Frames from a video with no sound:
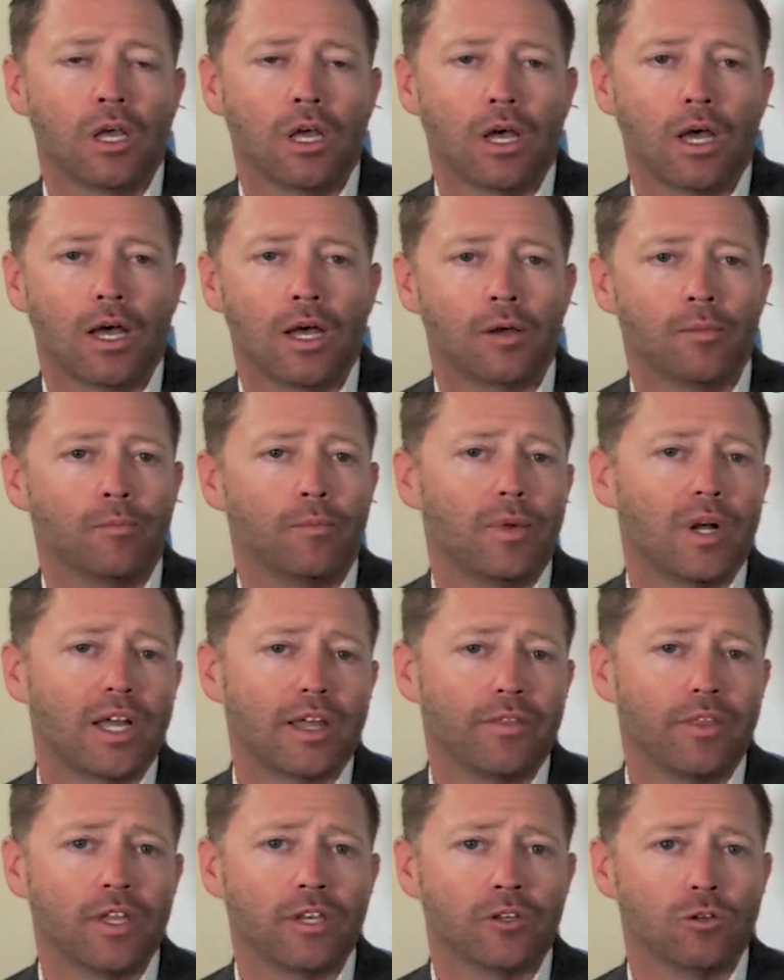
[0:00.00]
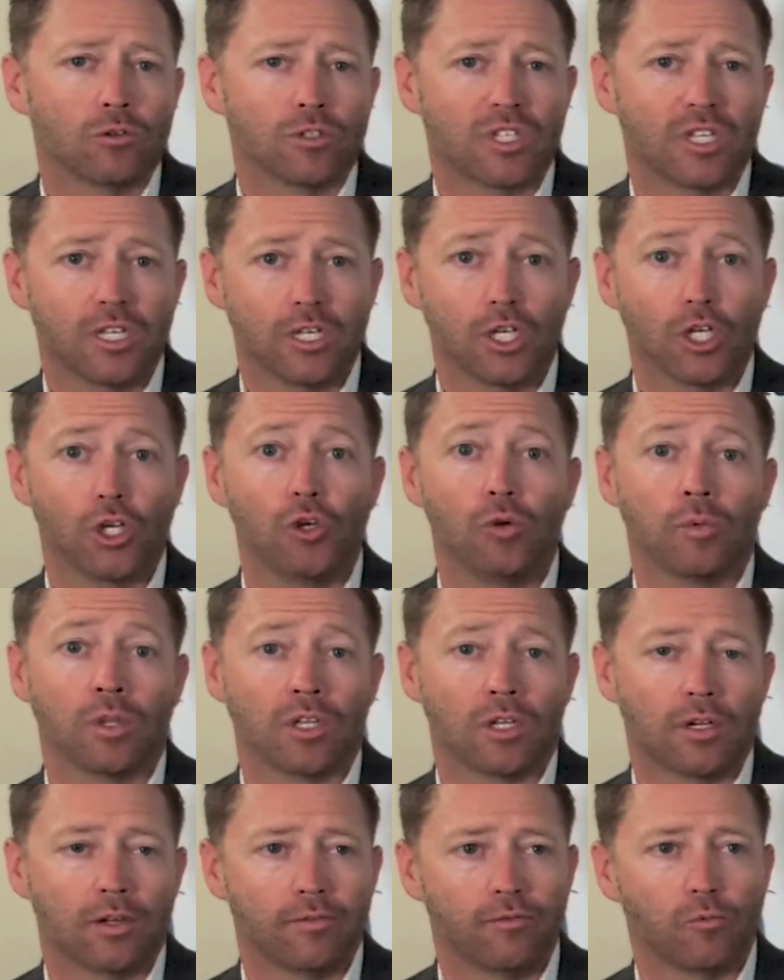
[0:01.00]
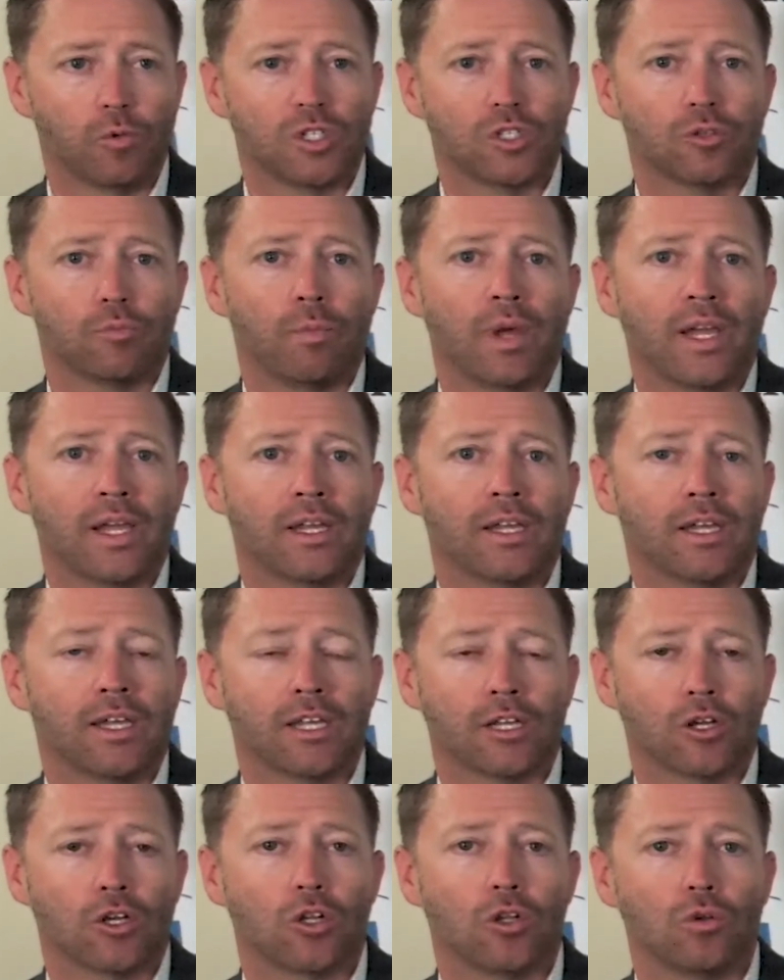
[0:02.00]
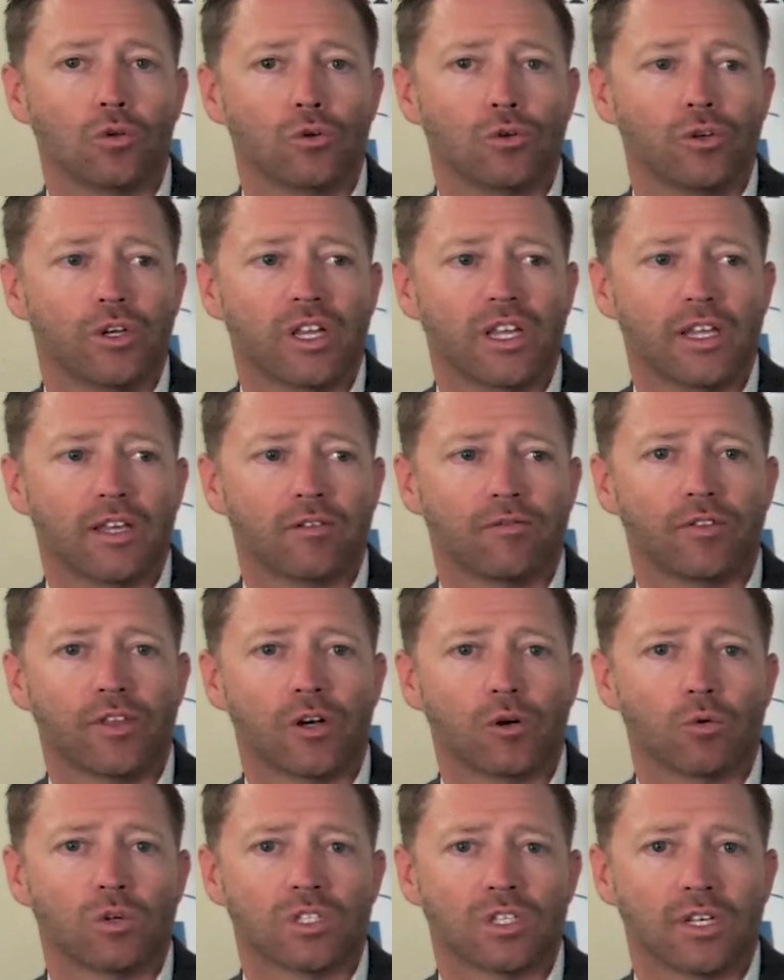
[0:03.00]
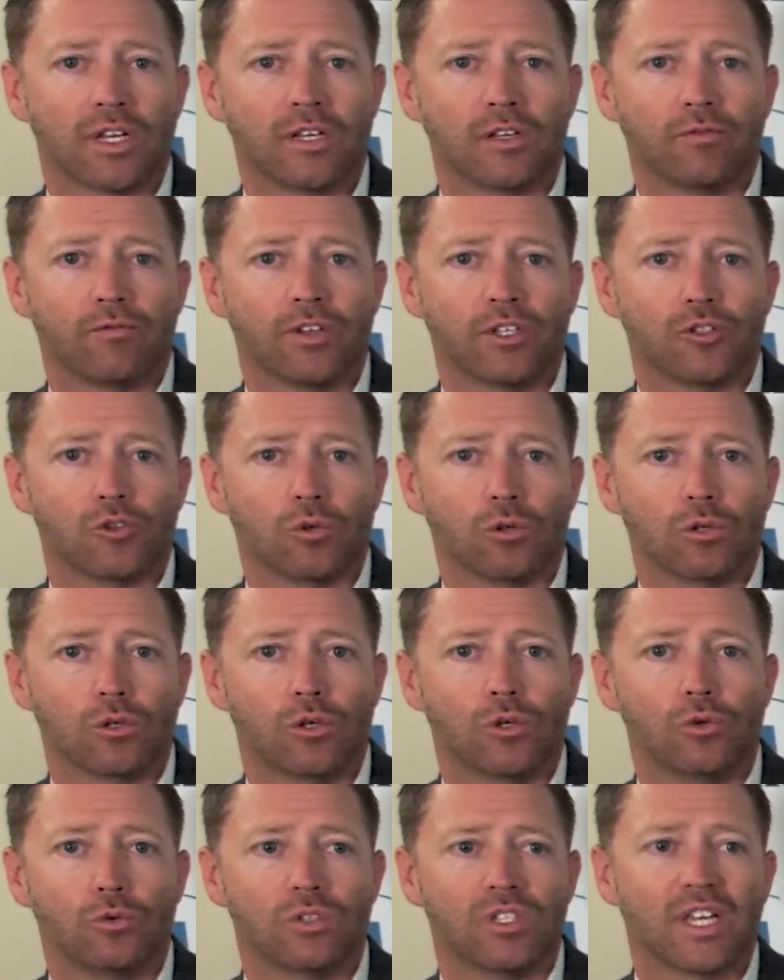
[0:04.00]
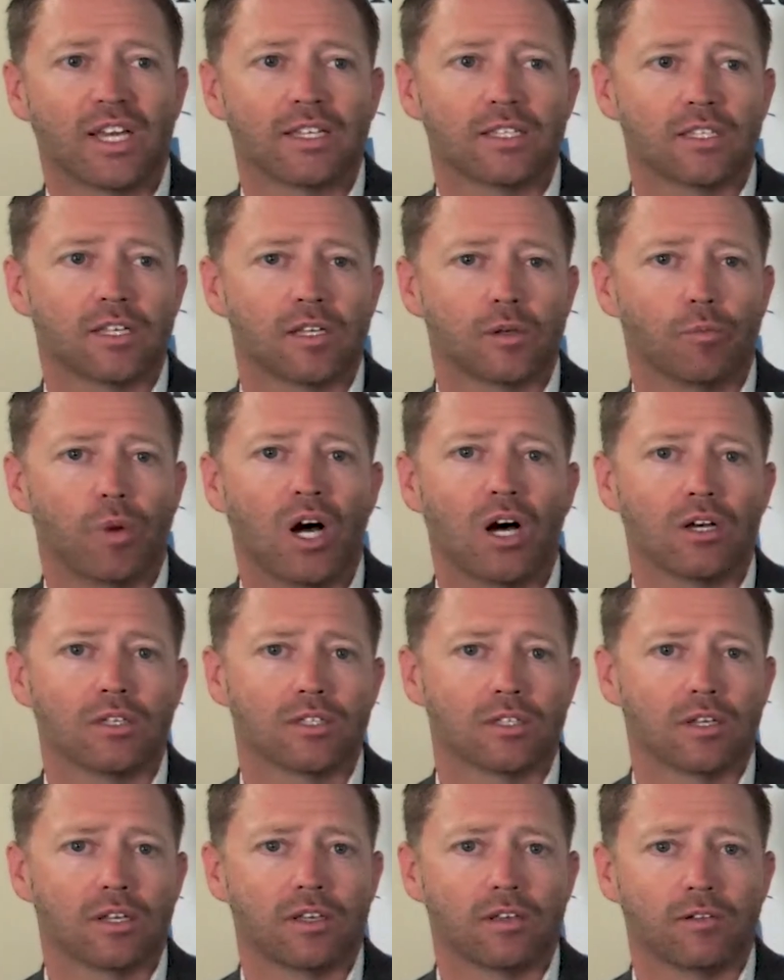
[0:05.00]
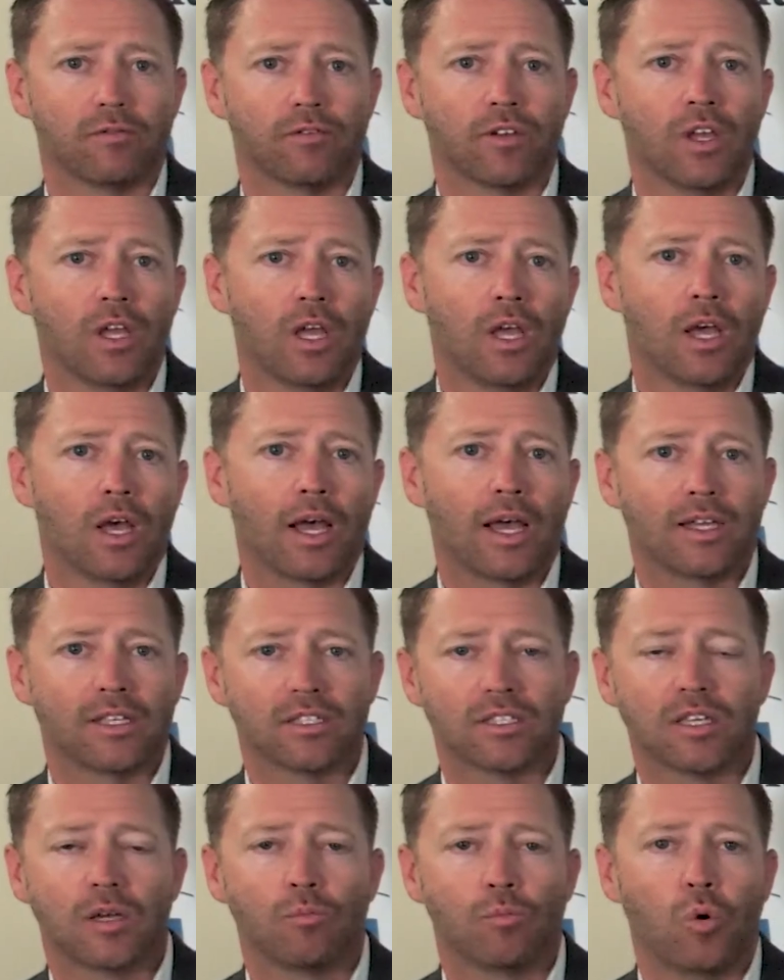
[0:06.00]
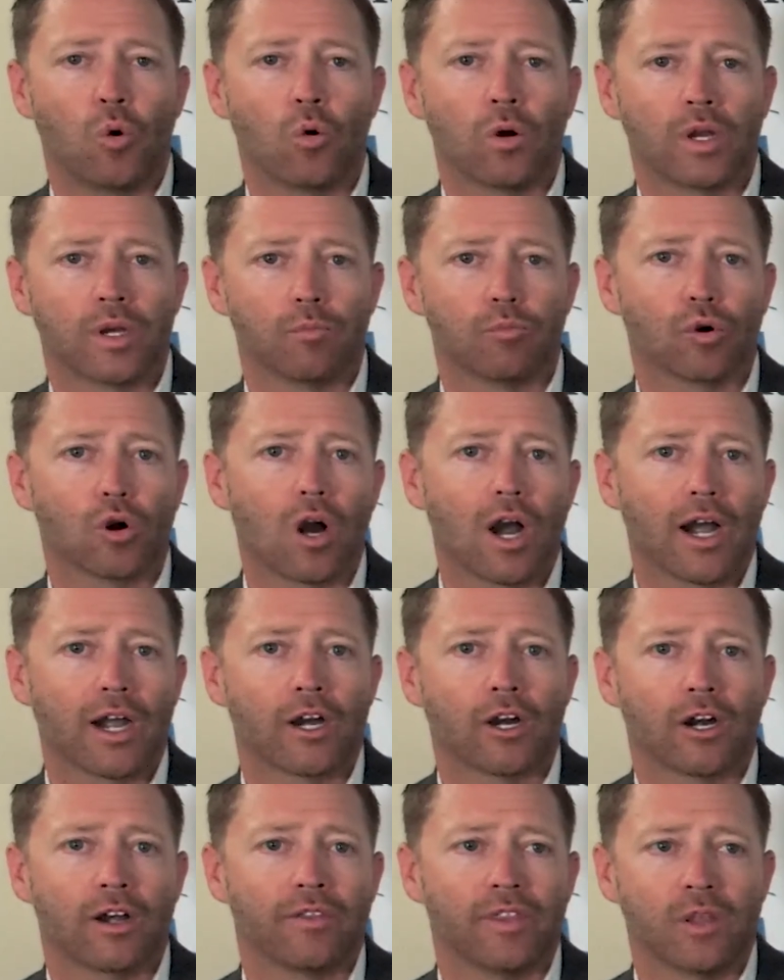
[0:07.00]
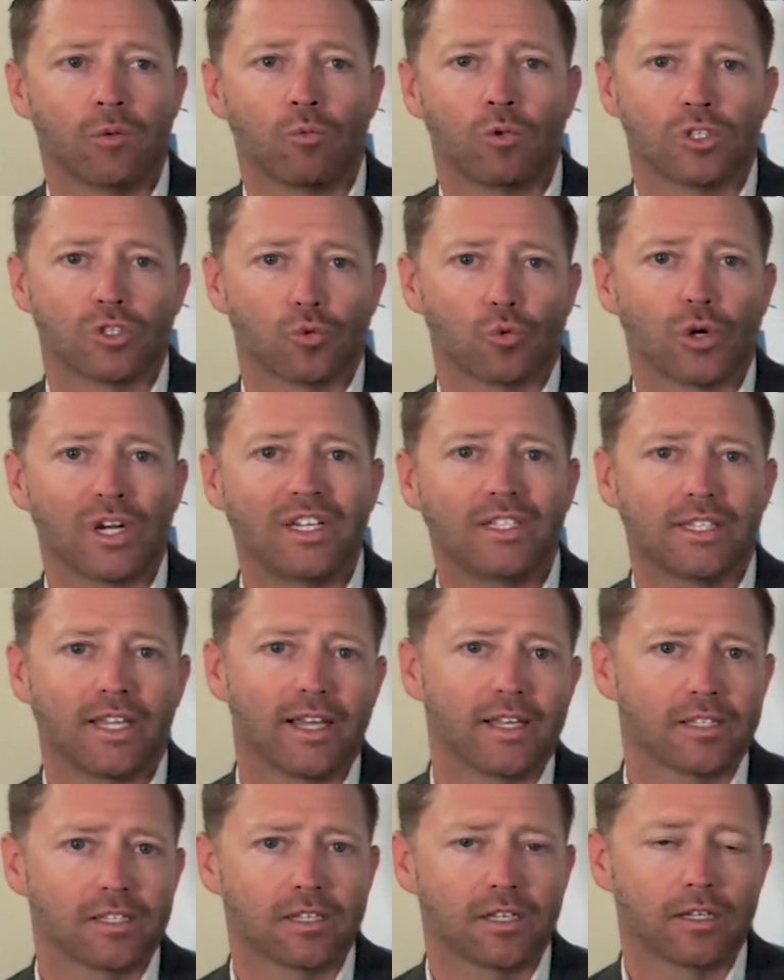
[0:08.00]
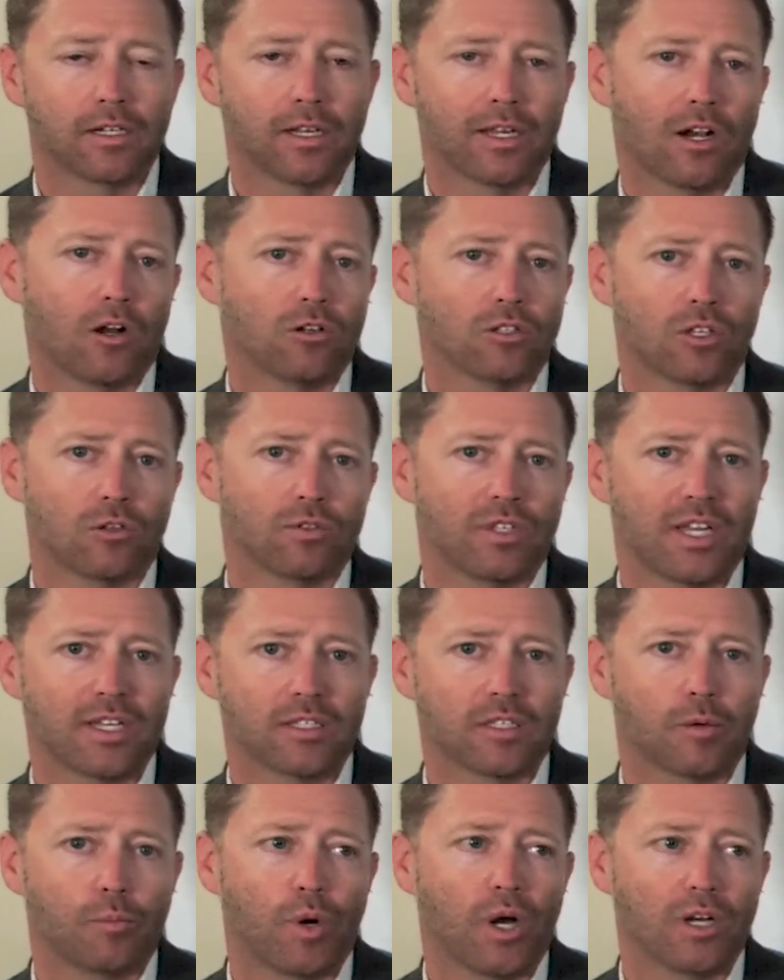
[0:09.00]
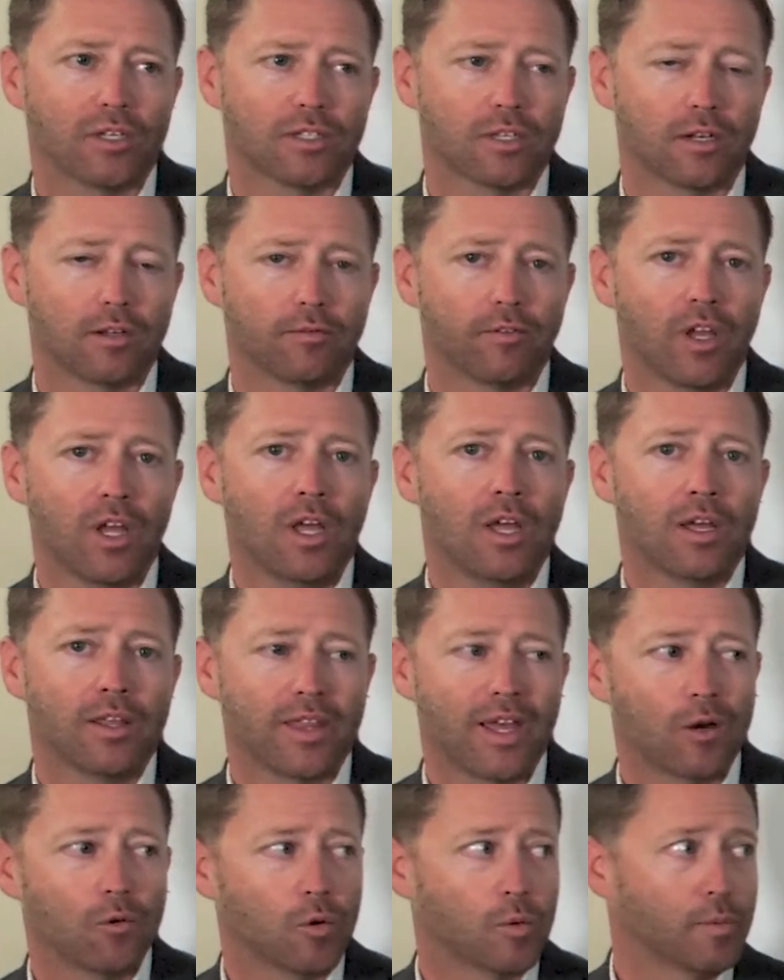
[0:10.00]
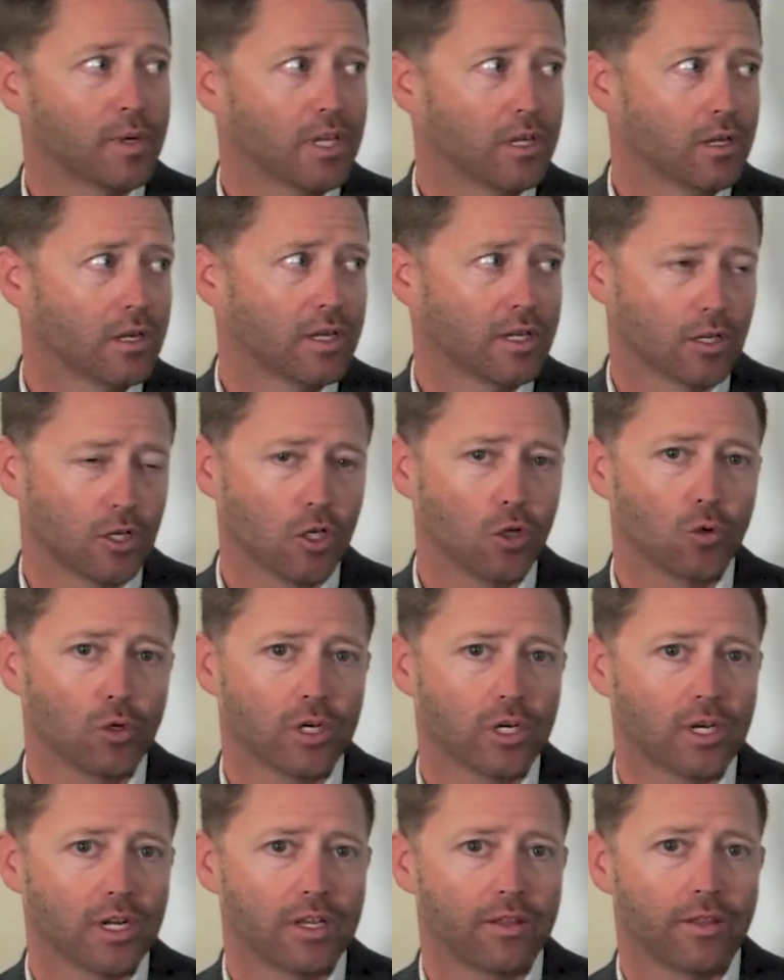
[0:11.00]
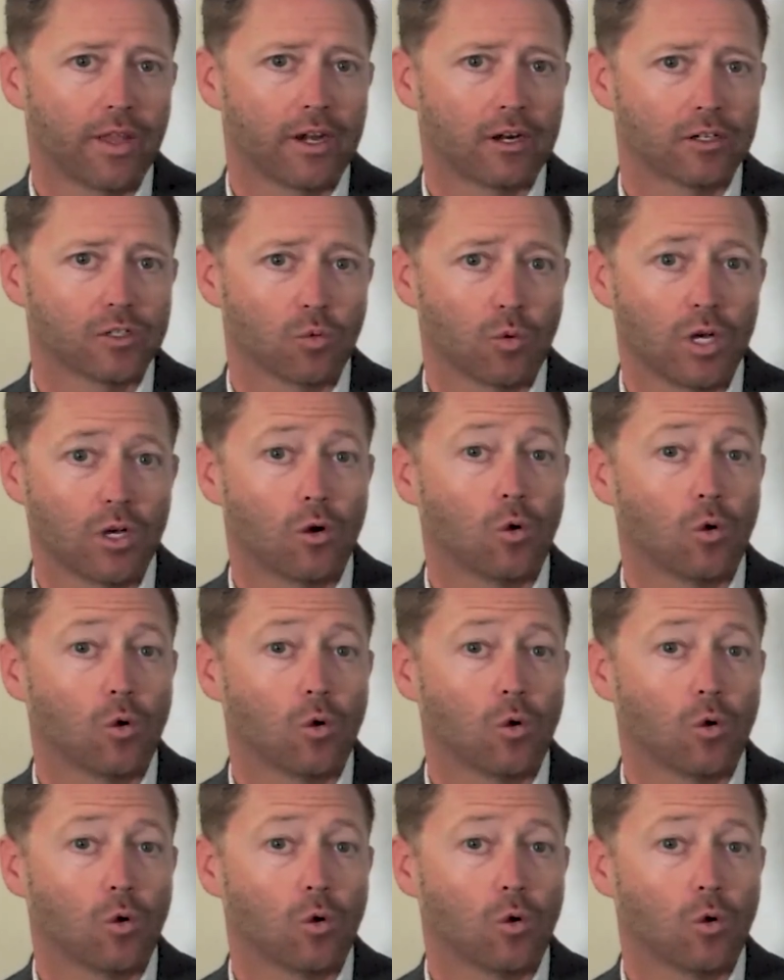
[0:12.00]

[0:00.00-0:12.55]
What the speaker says: And then you'll see cumulative, which may include if there was an individual who tested positive at some point prior and then was retested and also tested positive, that will be included in there as well.